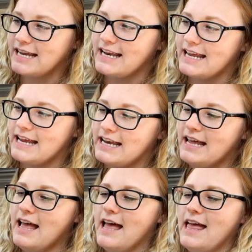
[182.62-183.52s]
get in
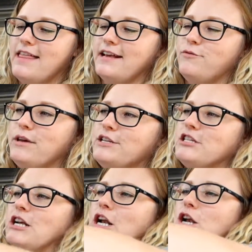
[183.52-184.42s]
and then we can
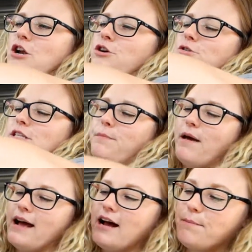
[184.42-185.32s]
just close it
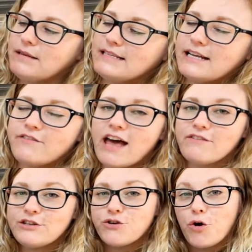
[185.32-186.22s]
back up instead of
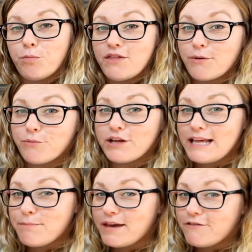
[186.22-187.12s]
having to open that
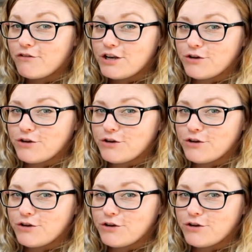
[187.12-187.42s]
really big front